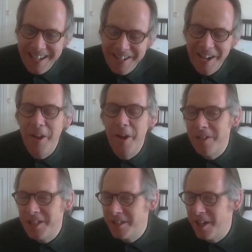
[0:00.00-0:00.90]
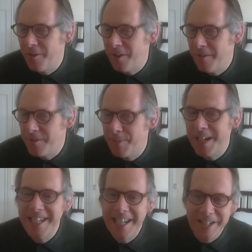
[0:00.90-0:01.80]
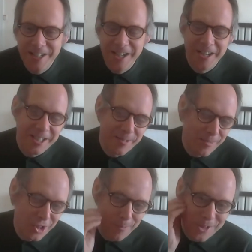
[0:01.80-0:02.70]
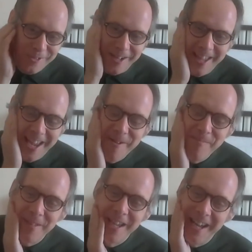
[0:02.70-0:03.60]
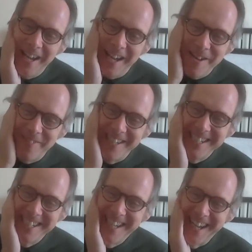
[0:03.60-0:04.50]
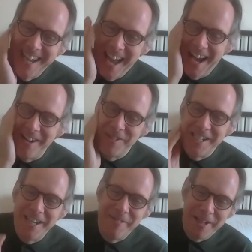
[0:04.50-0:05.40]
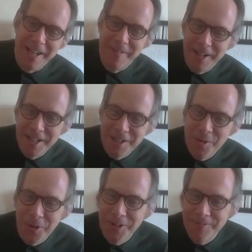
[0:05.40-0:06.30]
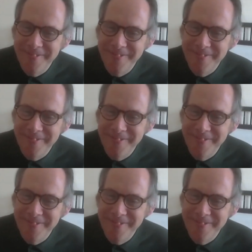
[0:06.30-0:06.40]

No, it was Piccadilly Circus and shops around there, and was living in a squat.